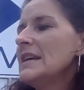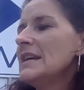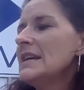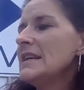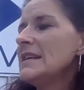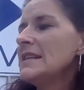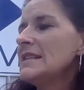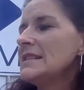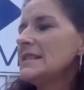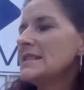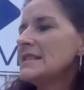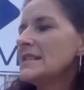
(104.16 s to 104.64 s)

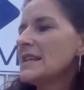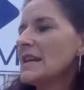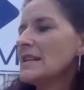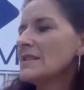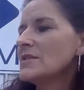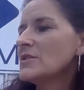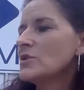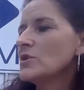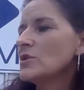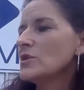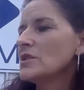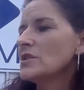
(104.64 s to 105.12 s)
In
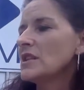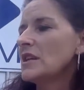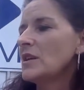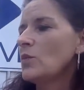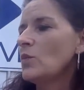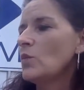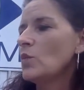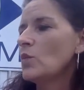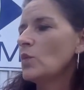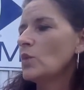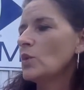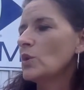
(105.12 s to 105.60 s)
deserts
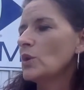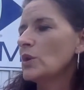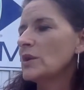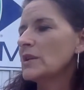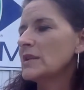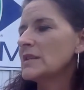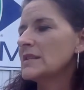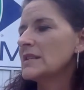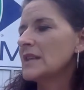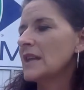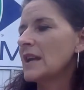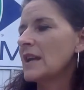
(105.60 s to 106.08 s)
and
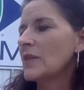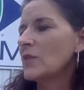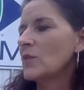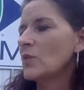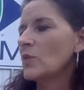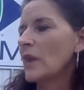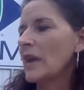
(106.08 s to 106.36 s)
woods and